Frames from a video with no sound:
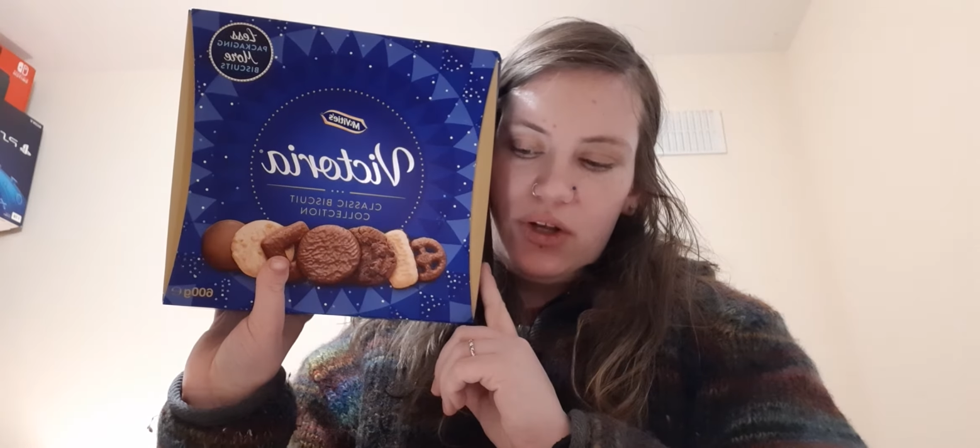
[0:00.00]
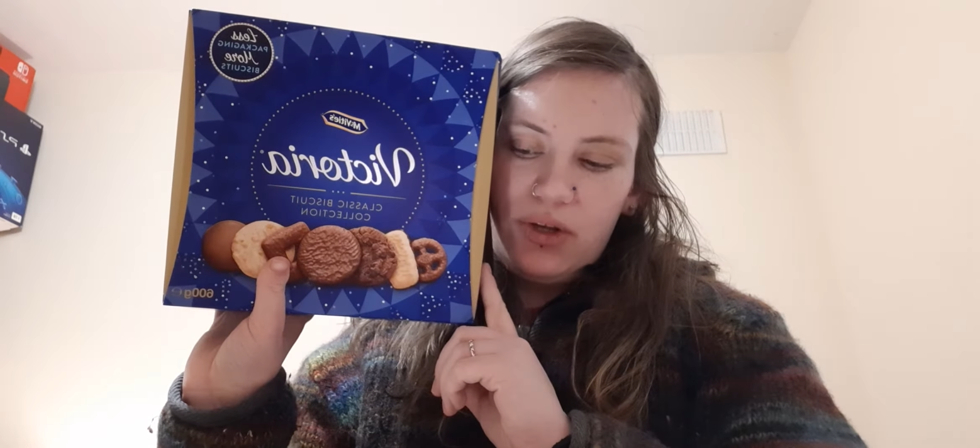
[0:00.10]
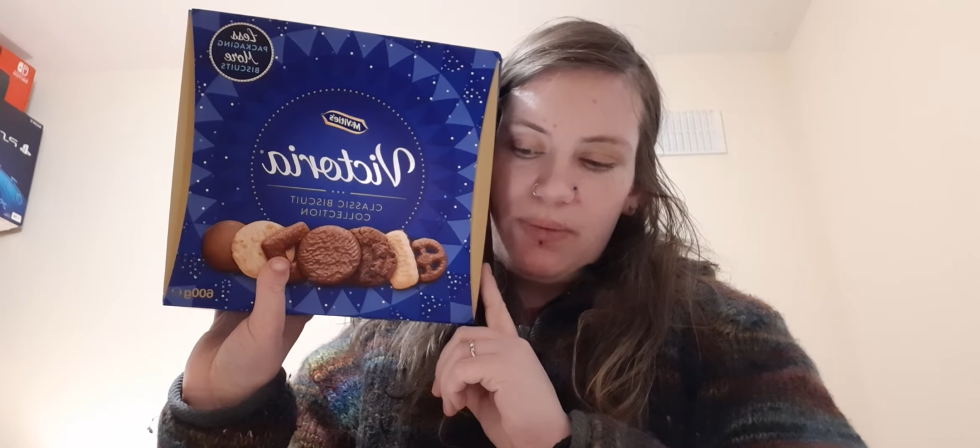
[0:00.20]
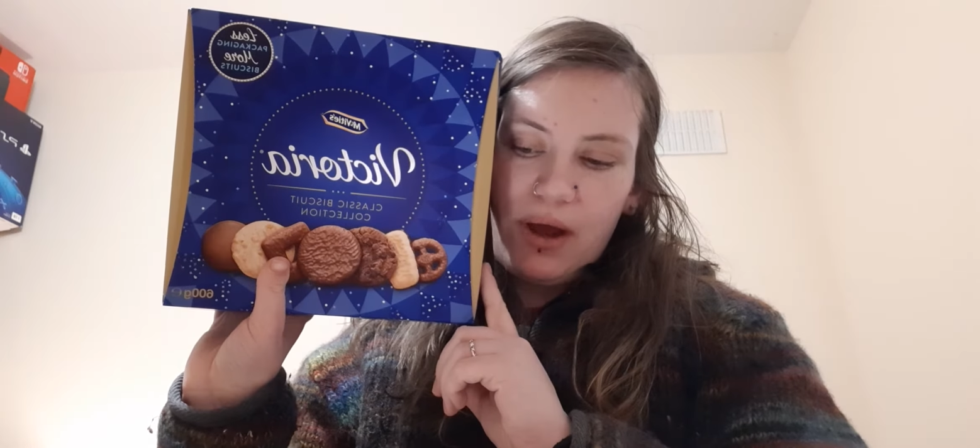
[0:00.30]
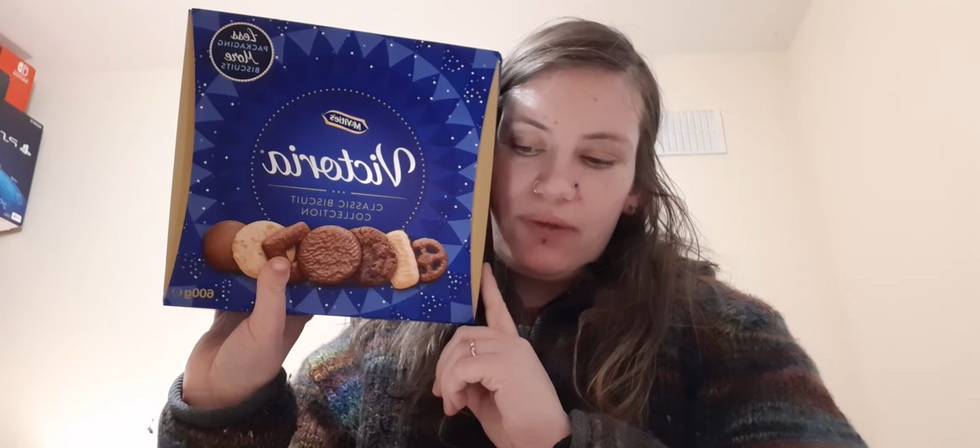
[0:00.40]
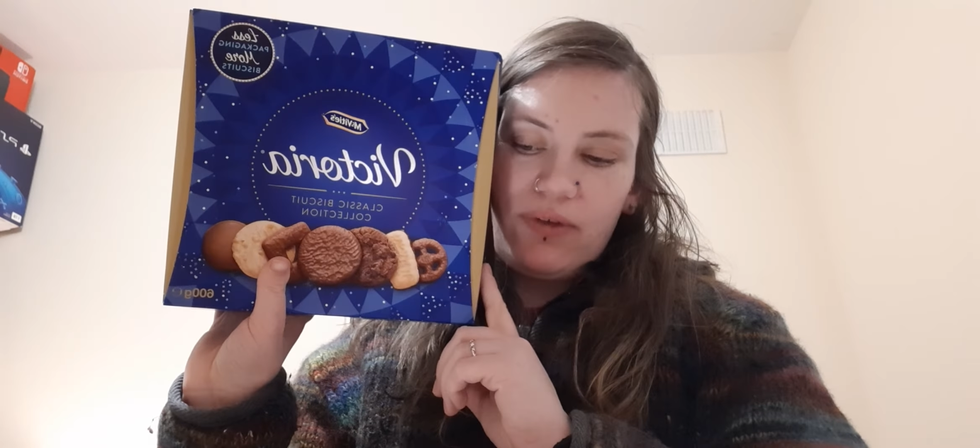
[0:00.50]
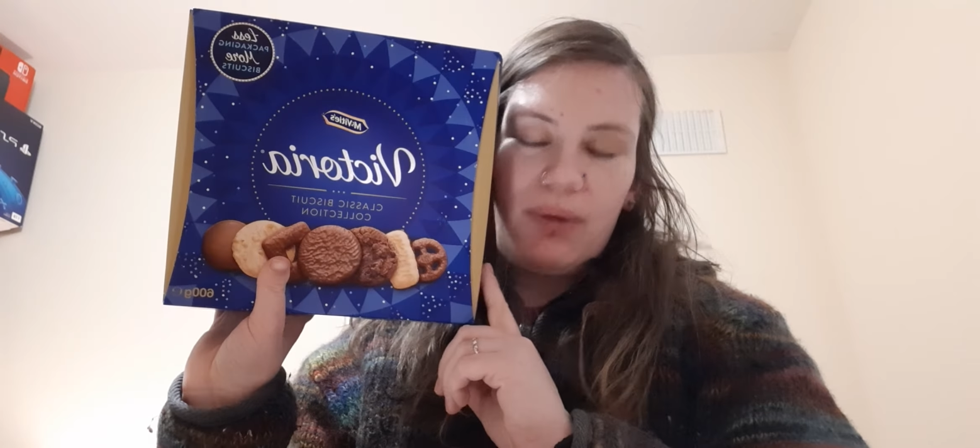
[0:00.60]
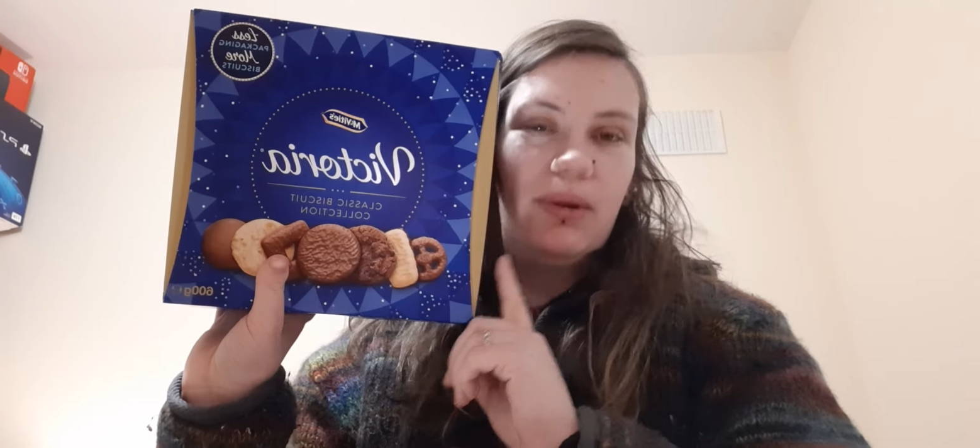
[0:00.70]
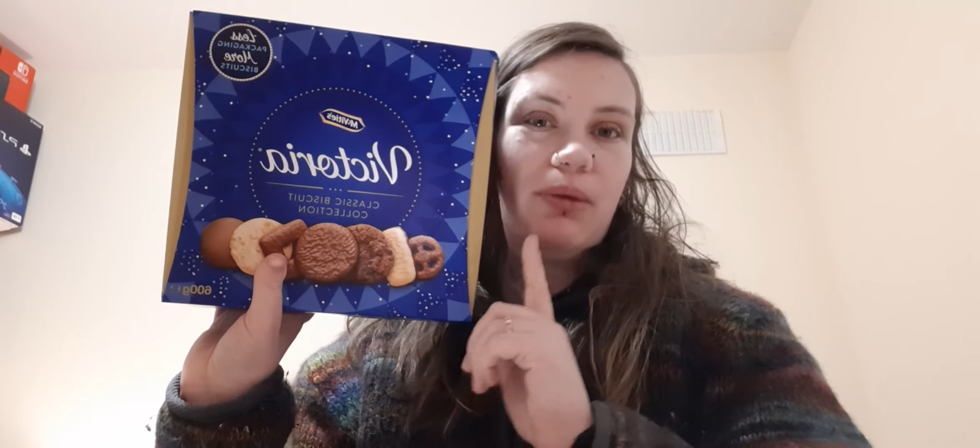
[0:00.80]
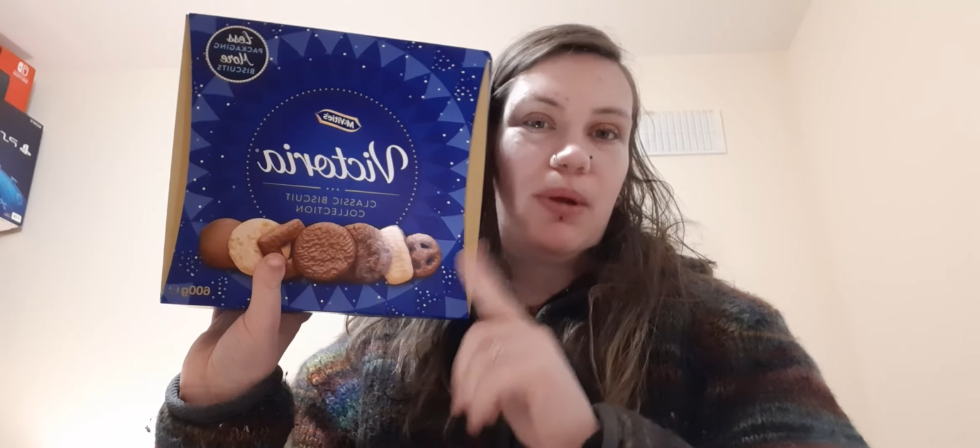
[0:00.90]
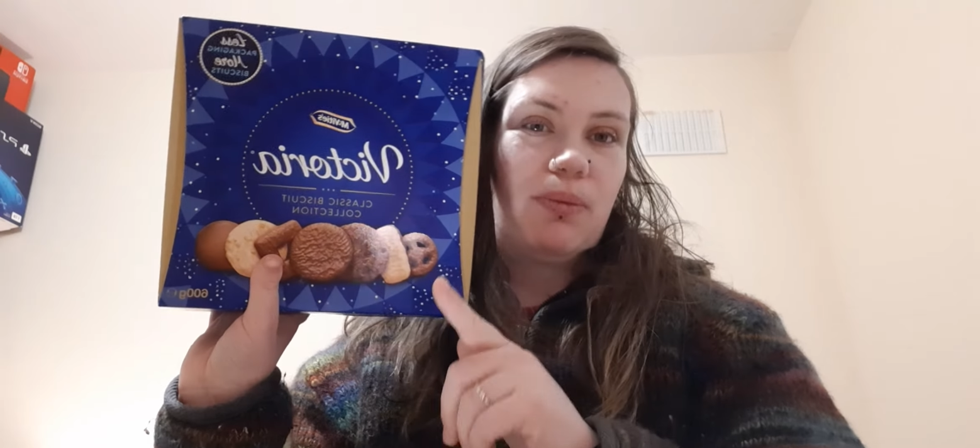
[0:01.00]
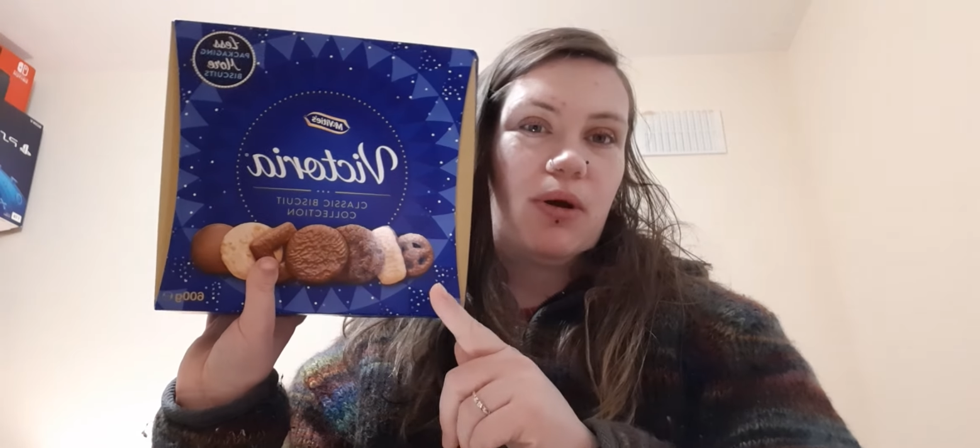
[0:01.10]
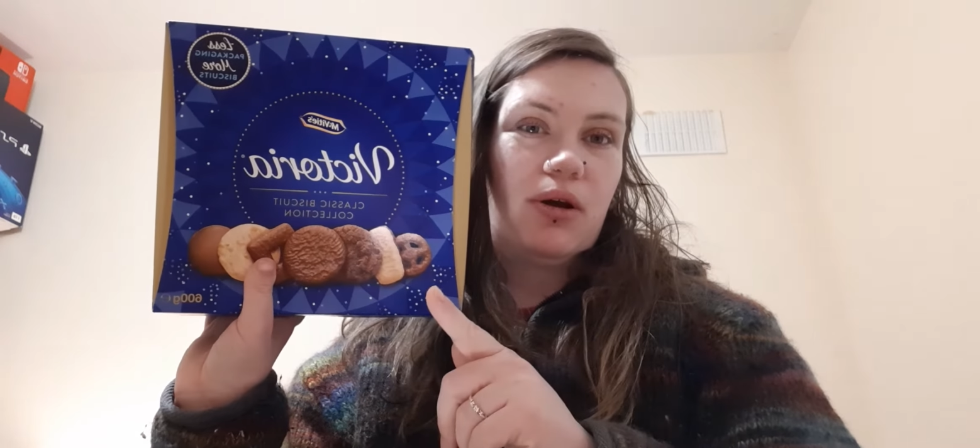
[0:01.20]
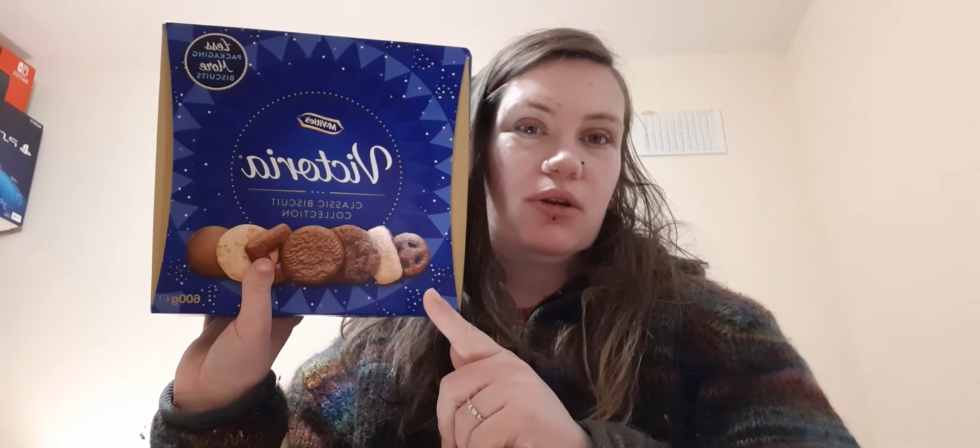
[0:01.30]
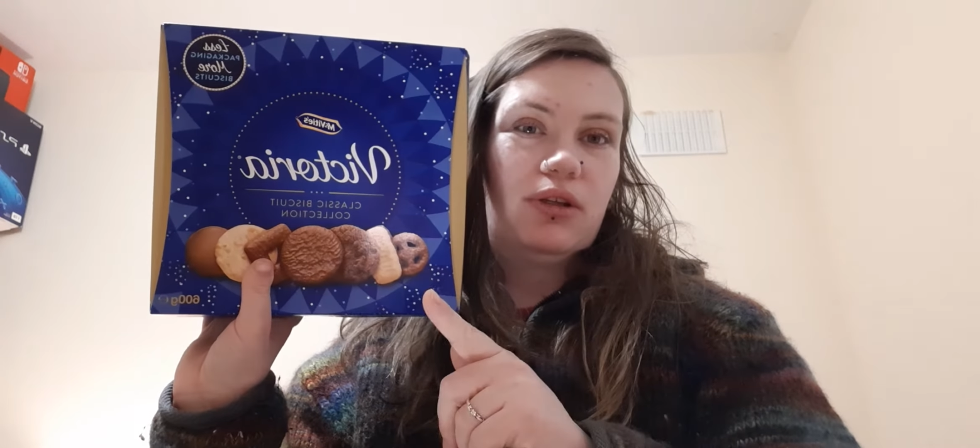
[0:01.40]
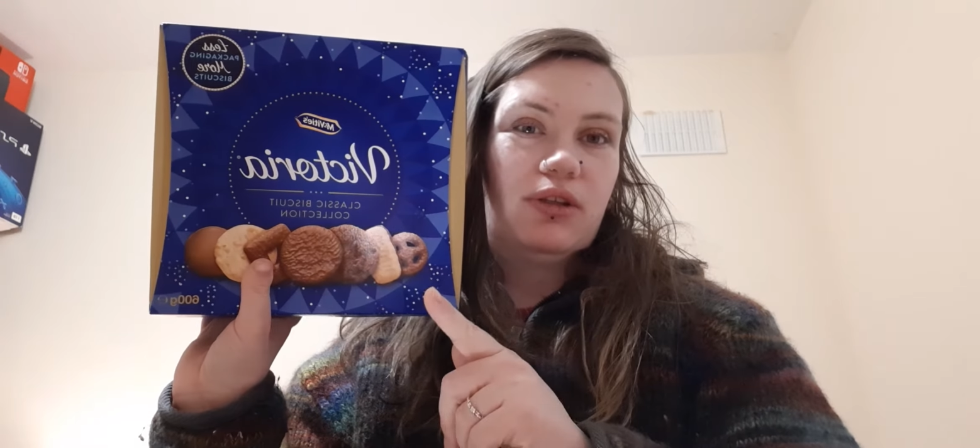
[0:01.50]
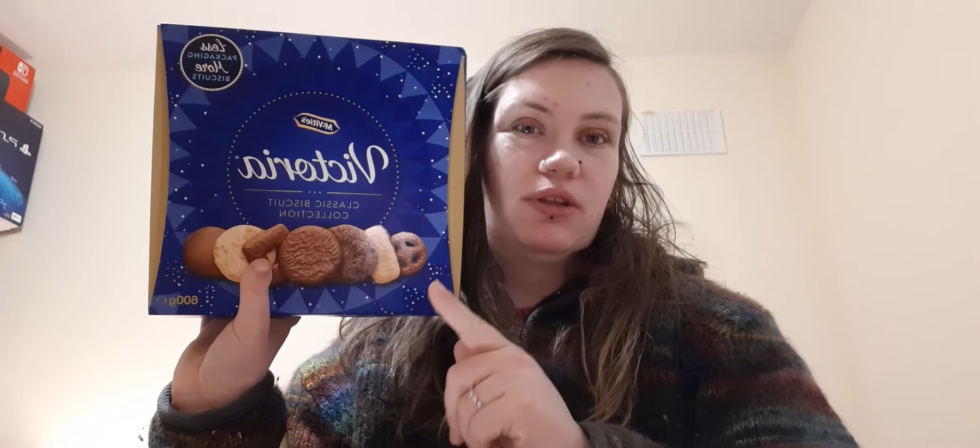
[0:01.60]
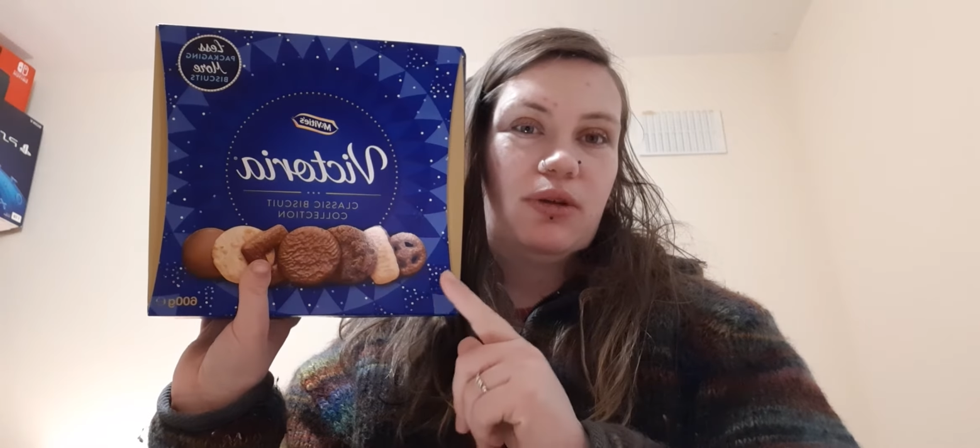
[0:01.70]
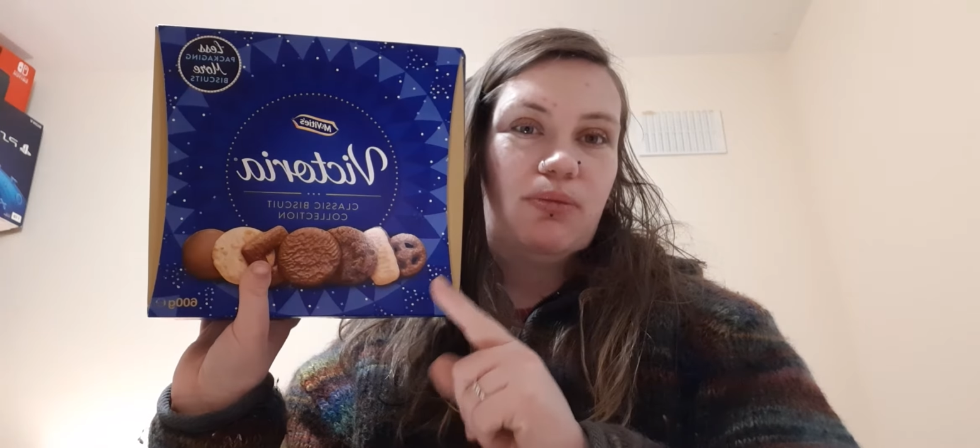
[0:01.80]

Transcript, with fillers: to my family and my partner's